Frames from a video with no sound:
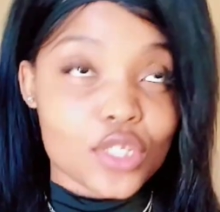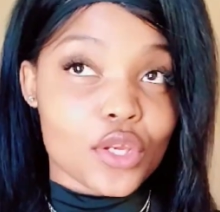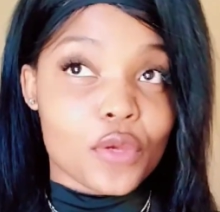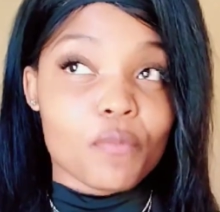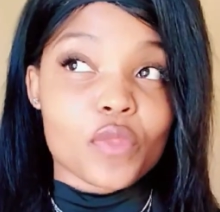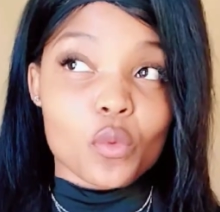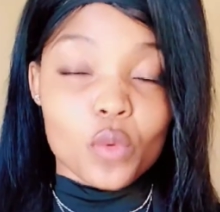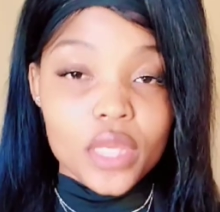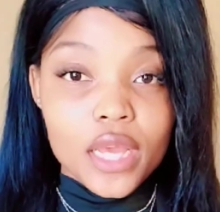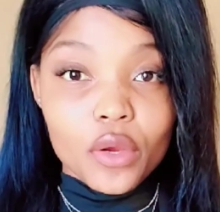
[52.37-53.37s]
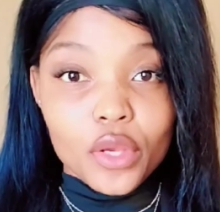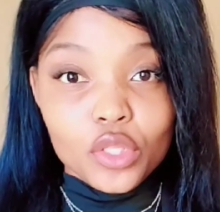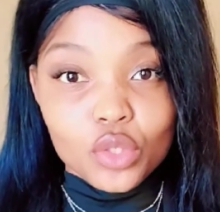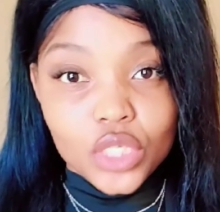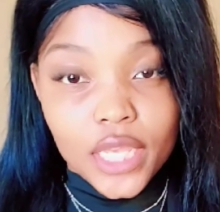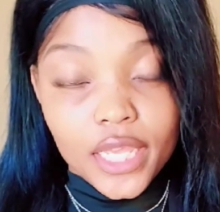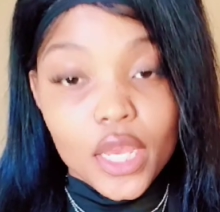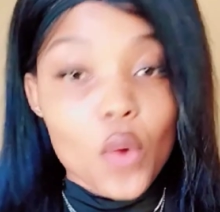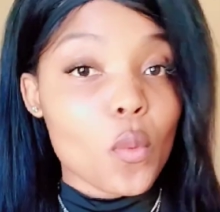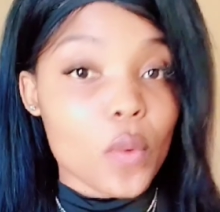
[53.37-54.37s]
So we are going to take
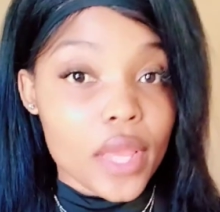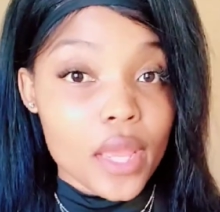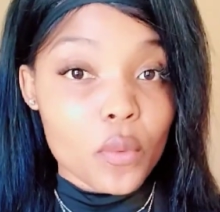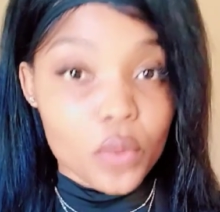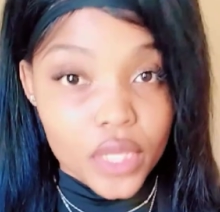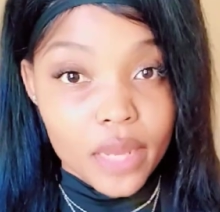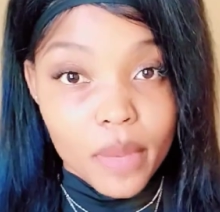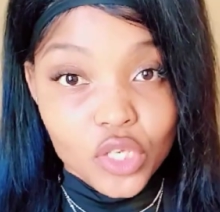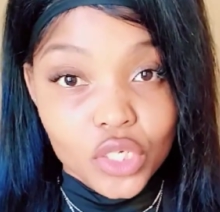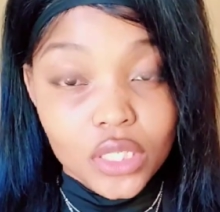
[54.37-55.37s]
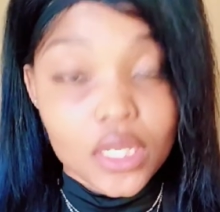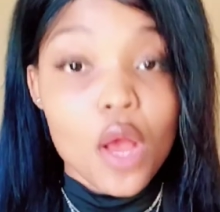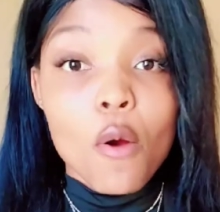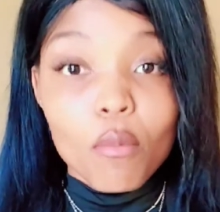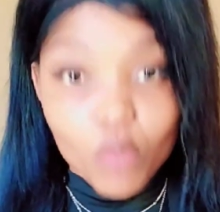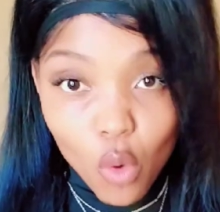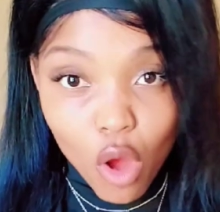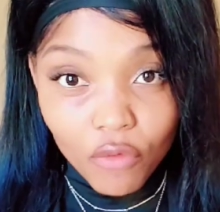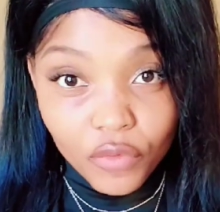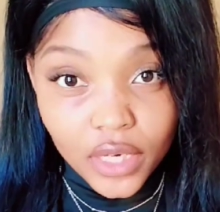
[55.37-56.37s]
where we are mentioned more
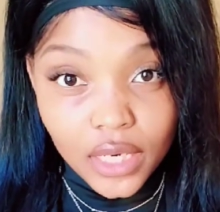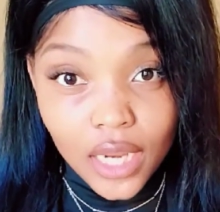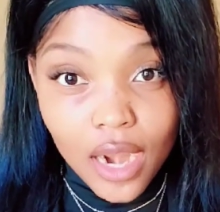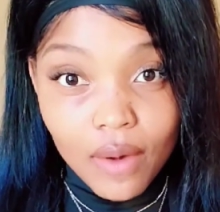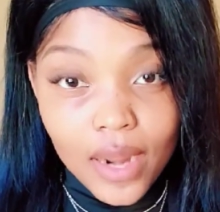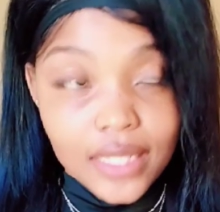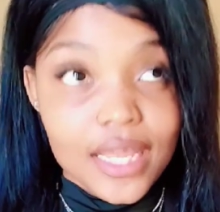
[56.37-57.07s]
often, right?